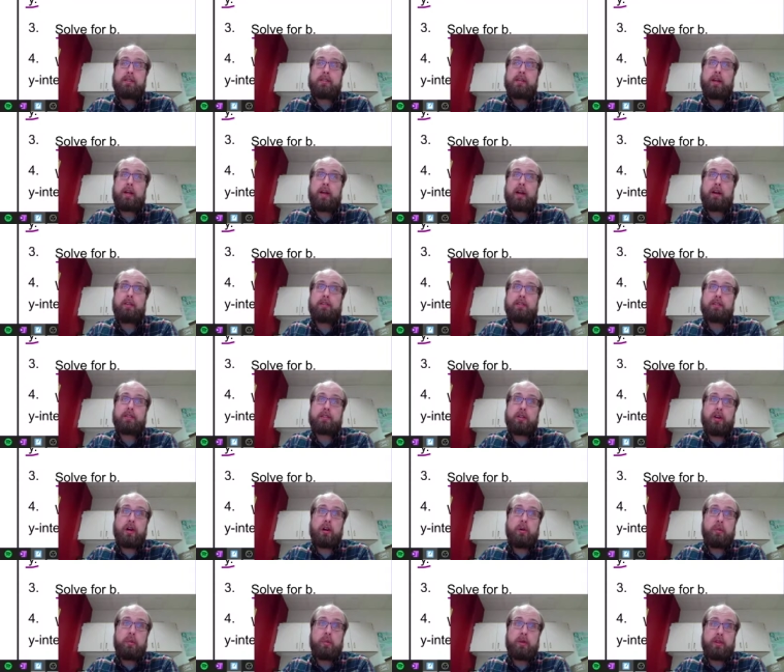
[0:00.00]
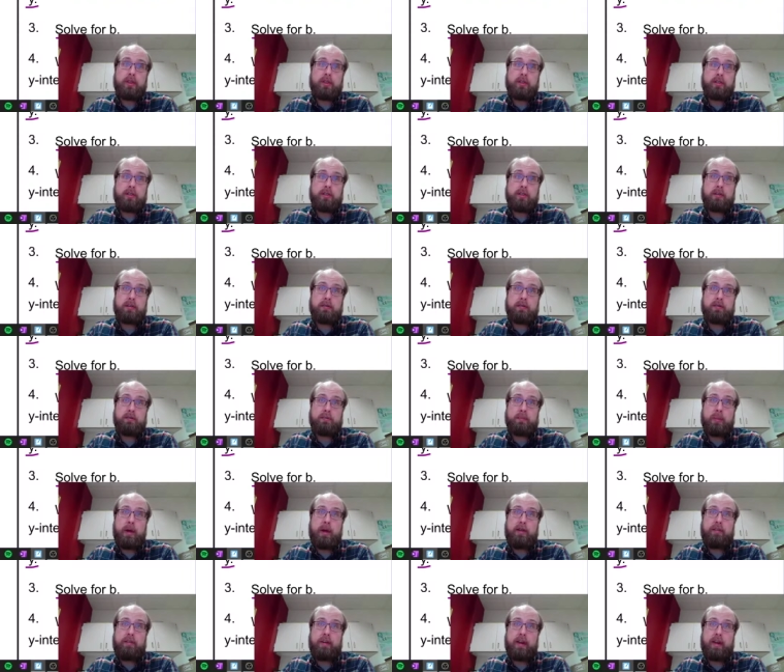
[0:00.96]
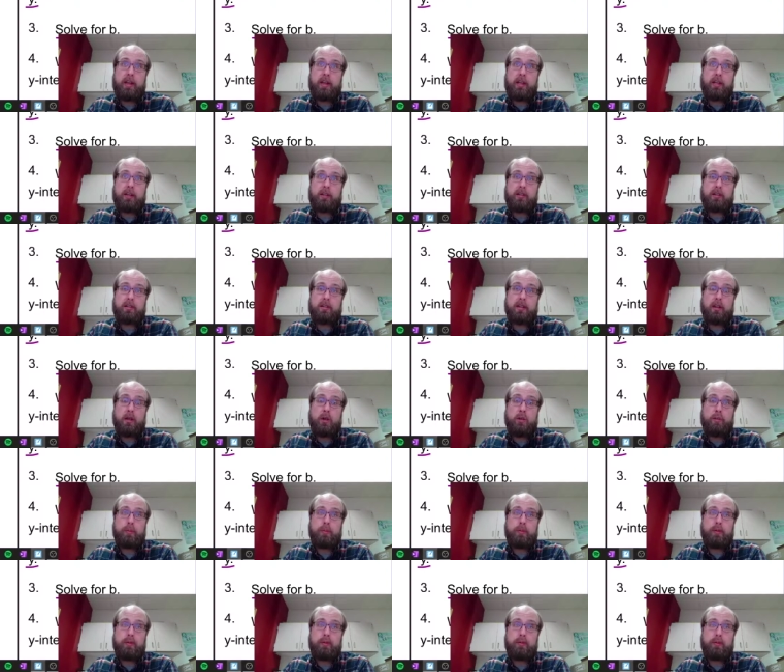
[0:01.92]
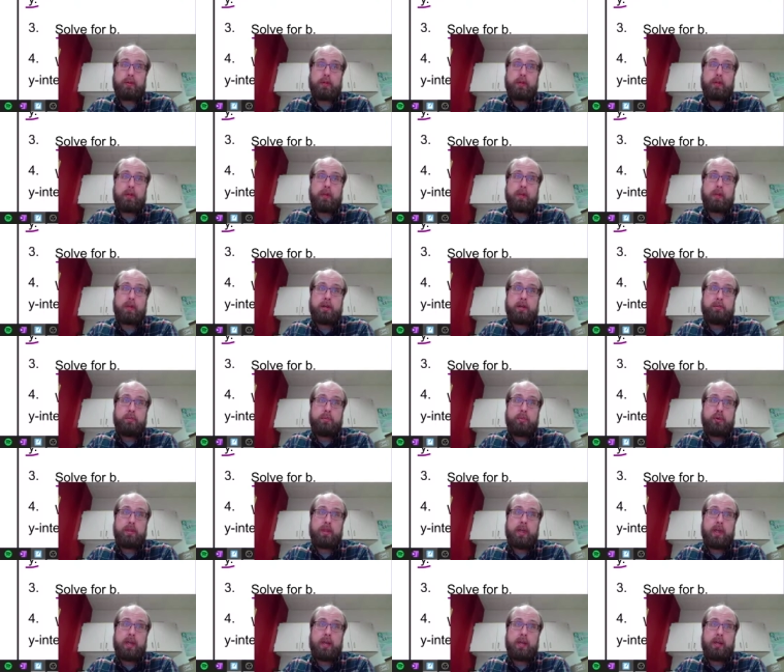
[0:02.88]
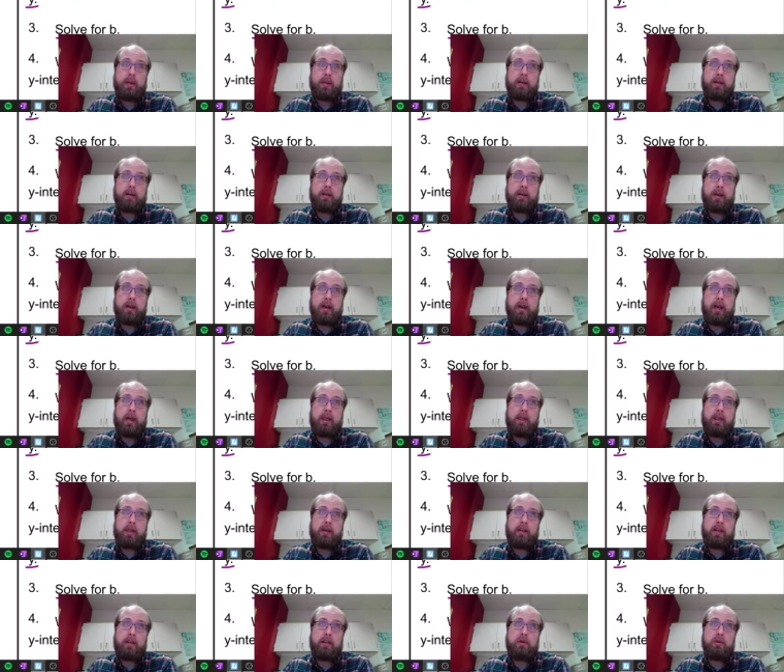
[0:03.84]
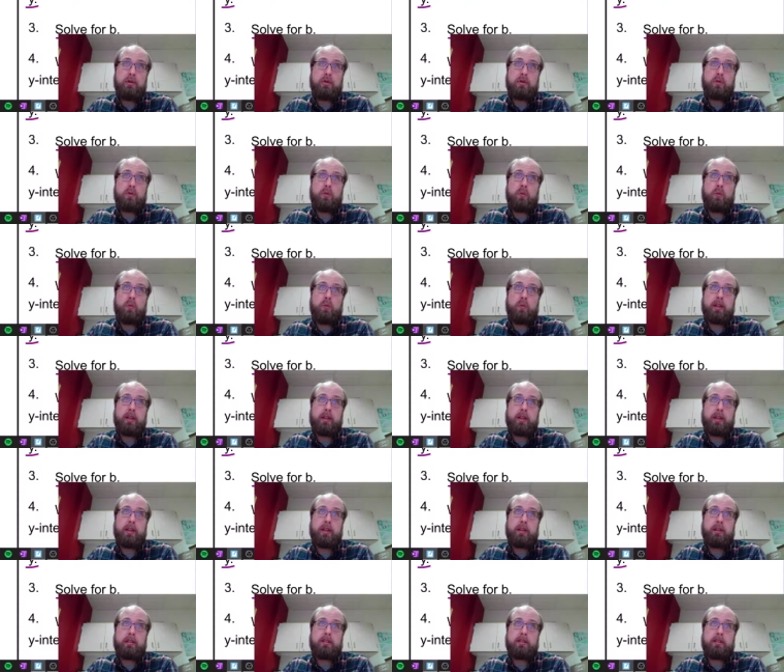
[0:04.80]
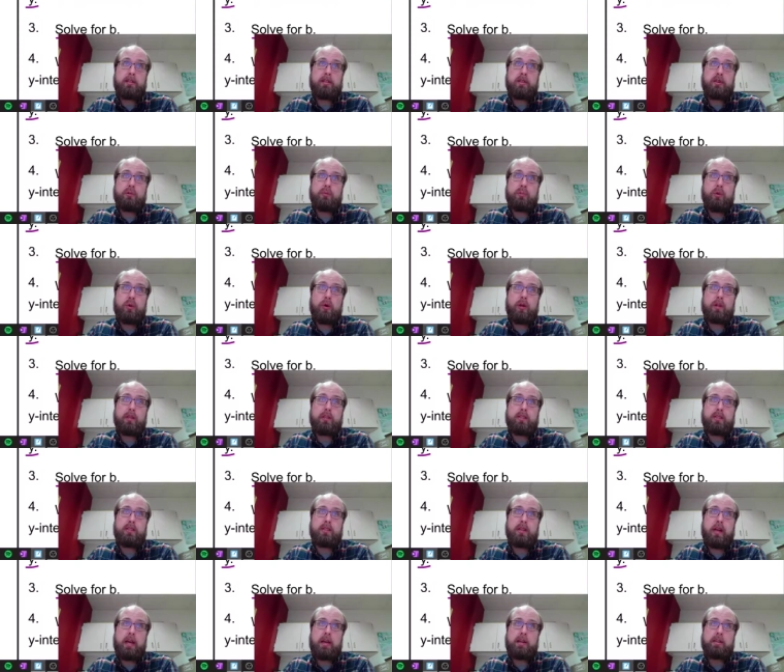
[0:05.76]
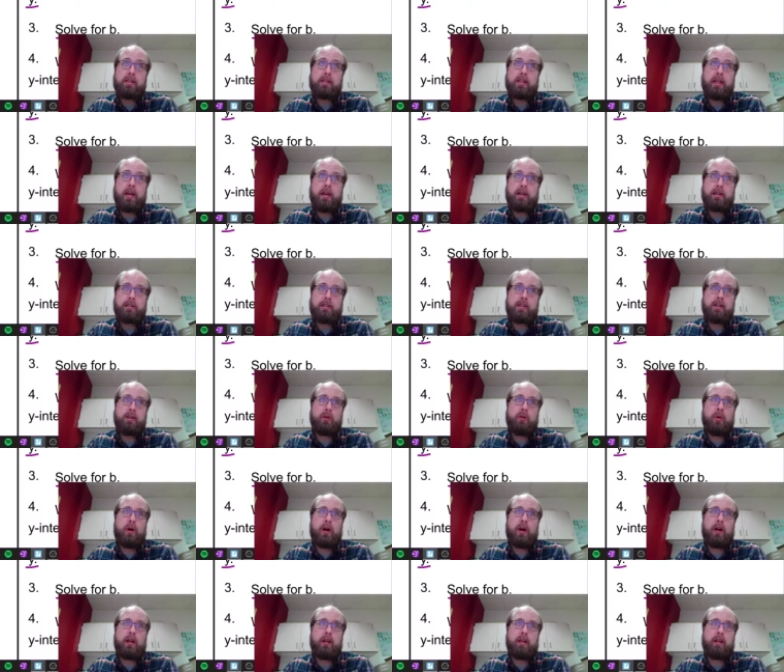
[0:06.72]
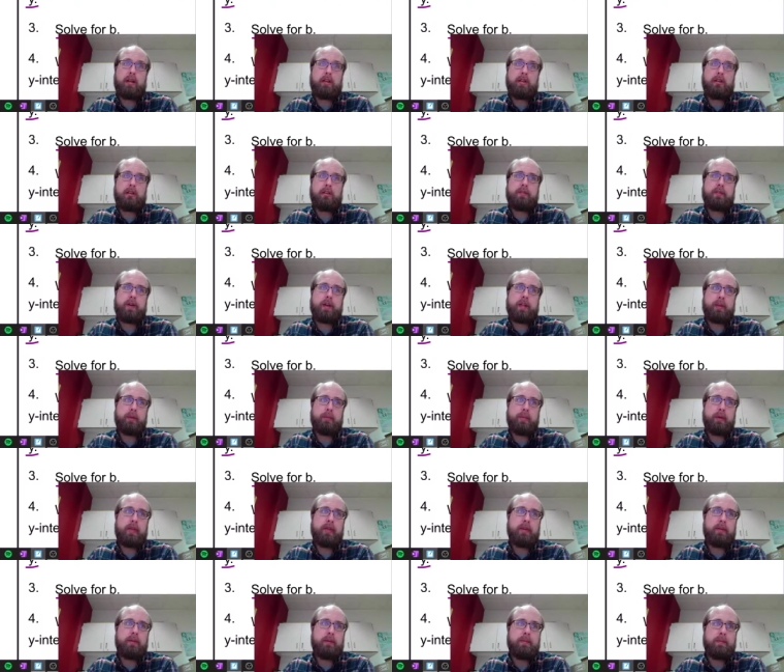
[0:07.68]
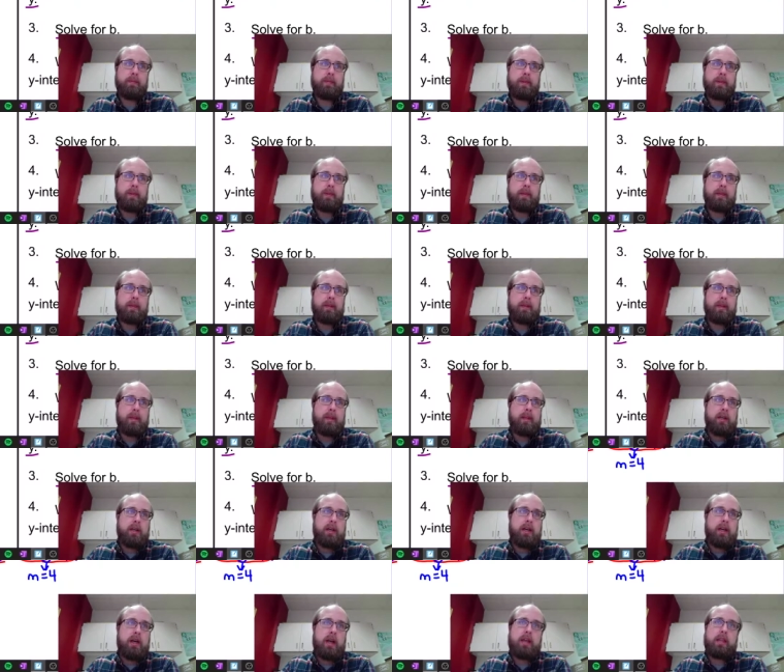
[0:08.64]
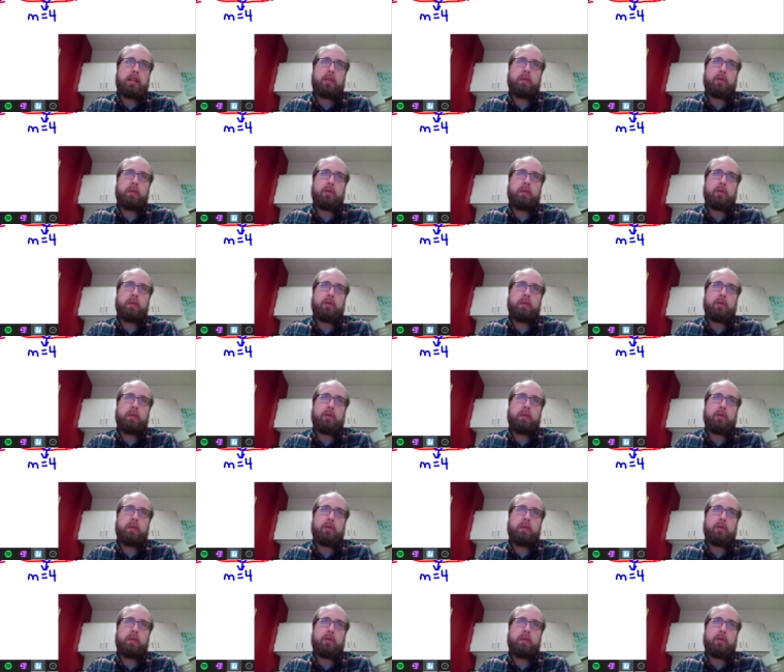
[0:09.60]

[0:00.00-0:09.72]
you got to start with this by finding the slope, put that in, and then use one of these two points as the x and the y to find the b. And then